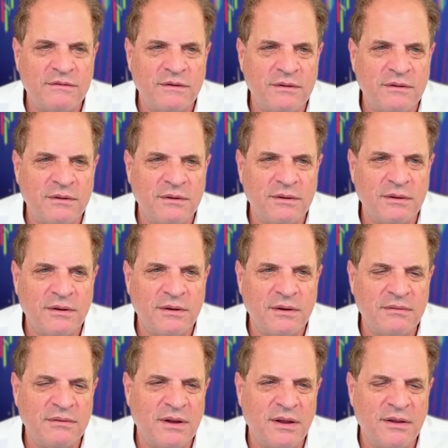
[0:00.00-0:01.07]
uh,
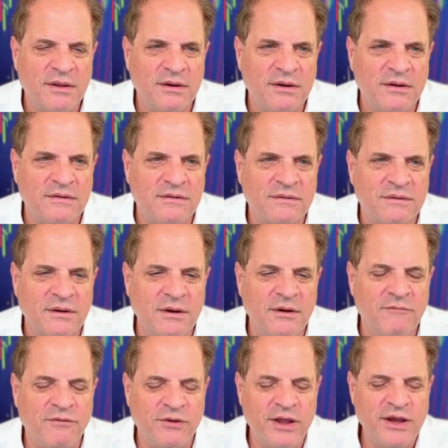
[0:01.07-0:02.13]
I think it's
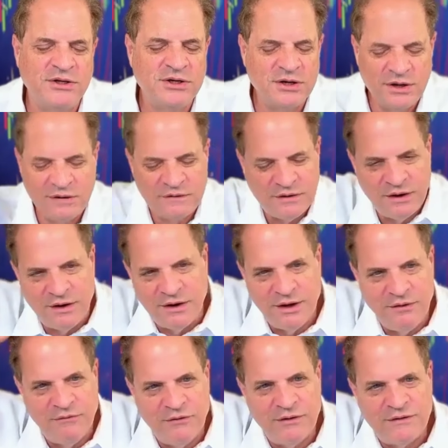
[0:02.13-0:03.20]
inflation has hit
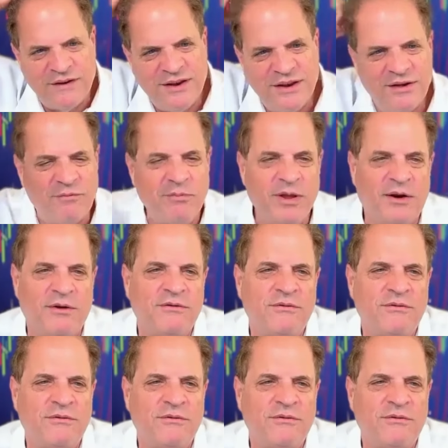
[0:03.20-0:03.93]
even TF Metals.